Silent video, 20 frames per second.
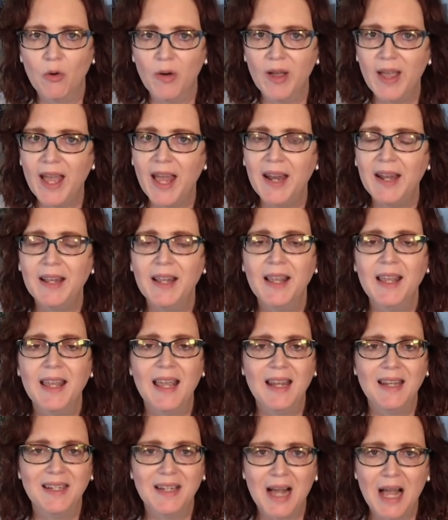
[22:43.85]
Go ahead
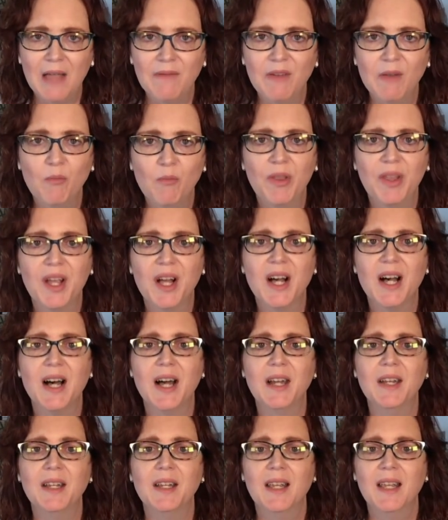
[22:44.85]
and dive in with
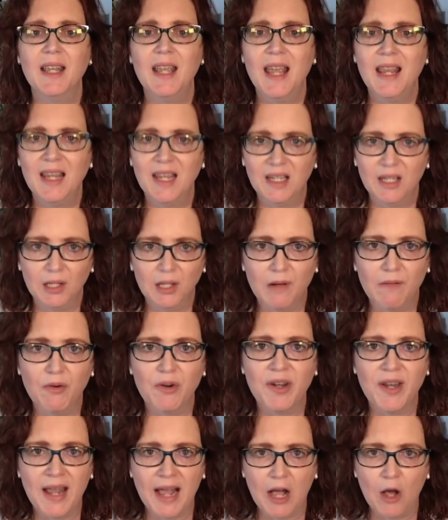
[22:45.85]
God and get
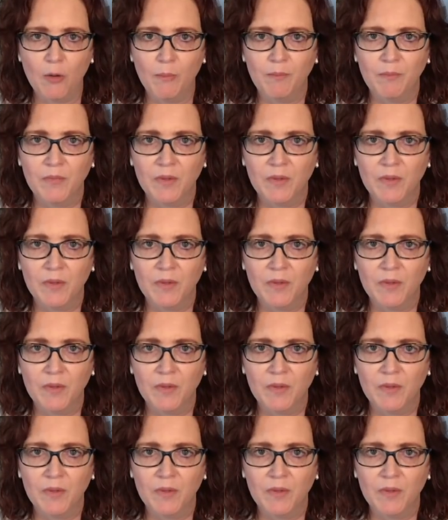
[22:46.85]
delivered now.